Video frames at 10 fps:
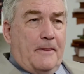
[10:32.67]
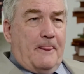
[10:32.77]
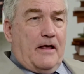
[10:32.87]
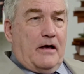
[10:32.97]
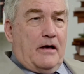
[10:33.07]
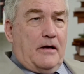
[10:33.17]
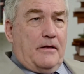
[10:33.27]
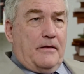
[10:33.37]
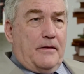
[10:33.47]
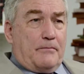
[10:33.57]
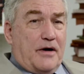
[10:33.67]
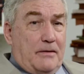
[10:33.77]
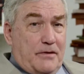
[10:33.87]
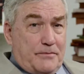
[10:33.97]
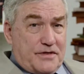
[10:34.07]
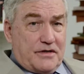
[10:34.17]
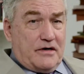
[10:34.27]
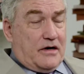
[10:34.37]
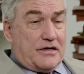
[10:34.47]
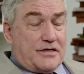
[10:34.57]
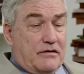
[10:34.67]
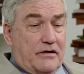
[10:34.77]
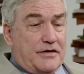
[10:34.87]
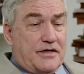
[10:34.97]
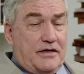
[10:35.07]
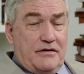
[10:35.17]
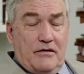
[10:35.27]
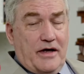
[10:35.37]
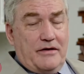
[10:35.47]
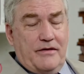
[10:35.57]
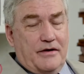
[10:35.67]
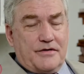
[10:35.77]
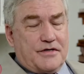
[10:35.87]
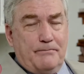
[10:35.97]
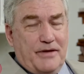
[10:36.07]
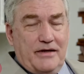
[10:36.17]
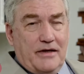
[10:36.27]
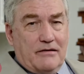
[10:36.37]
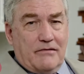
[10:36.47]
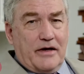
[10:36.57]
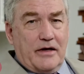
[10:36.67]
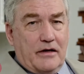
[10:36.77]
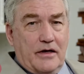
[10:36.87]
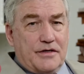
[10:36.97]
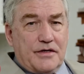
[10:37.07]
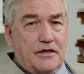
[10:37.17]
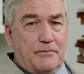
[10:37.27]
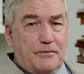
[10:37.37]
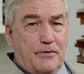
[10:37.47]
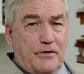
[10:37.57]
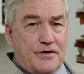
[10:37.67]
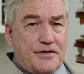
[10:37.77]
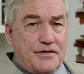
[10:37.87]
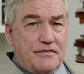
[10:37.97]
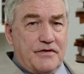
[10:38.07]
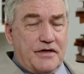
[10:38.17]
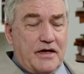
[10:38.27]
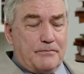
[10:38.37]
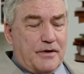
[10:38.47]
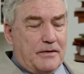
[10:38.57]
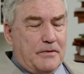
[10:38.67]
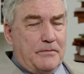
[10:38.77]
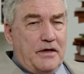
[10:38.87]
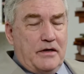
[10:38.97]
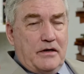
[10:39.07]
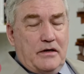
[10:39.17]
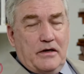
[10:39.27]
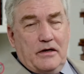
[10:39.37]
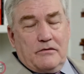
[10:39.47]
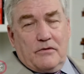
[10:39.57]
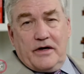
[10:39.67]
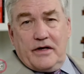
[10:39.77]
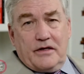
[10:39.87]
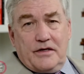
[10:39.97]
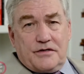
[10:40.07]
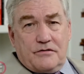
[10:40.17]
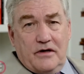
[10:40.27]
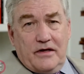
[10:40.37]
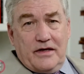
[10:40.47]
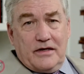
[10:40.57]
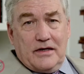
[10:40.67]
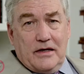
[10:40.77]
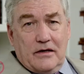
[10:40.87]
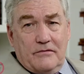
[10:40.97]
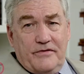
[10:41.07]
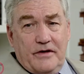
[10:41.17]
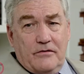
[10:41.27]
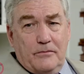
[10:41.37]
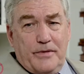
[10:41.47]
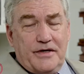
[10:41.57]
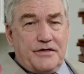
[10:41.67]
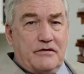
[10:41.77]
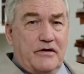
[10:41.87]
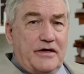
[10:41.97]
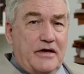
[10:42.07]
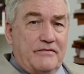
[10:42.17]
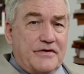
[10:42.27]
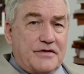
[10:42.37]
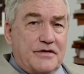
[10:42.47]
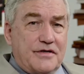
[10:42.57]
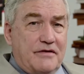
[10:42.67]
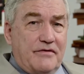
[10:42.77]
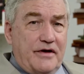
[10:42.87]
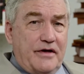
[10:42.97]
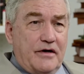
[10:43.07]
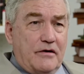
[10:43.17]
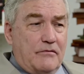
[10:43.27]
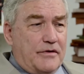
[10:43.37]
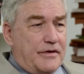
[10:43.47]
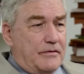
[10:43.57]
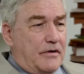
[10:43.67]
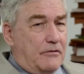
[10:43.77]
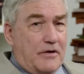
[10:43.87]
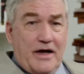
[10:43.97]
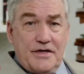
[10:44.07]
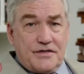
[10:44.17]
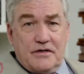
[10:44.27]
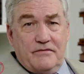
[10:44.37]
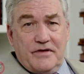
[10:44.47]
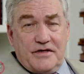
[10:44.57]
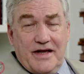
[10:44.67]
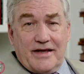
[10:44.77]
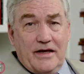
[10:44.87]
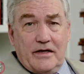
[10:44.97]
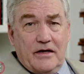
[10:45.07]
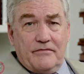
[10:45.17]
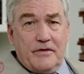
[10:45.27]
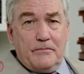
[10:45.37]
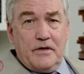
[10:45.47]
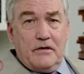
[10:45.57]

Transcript: The problems are serious. They're simply not recognizing the proportions of the debt problem. And running these trillion-dollar federal budgetary deficits every year with a horizon of a decade of them,